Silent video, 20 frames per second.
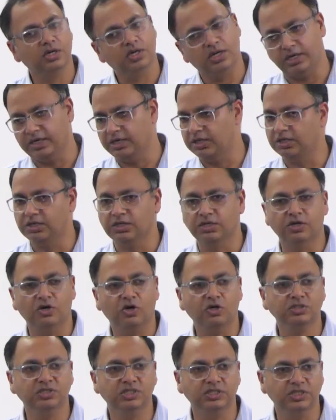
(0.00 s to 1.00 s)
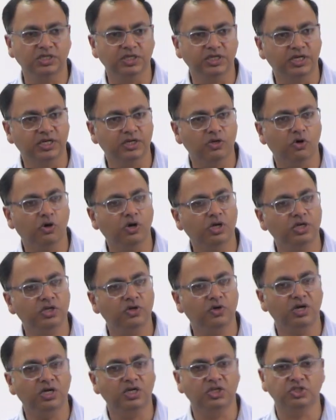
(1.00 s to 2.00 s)
and oxygenate all
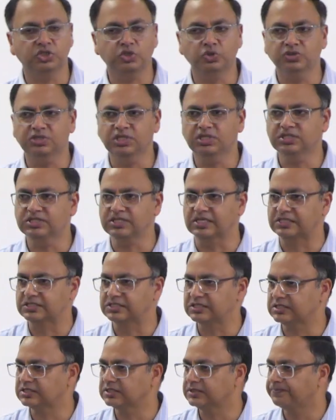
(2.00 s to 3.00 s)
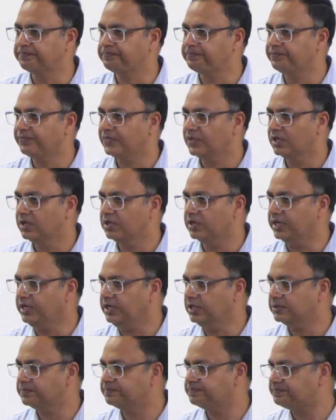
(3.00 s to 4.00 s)
your tissues and cells.
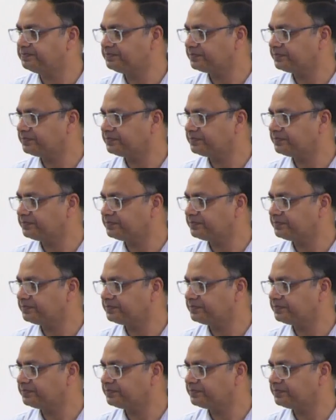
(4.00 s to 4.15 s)
Right?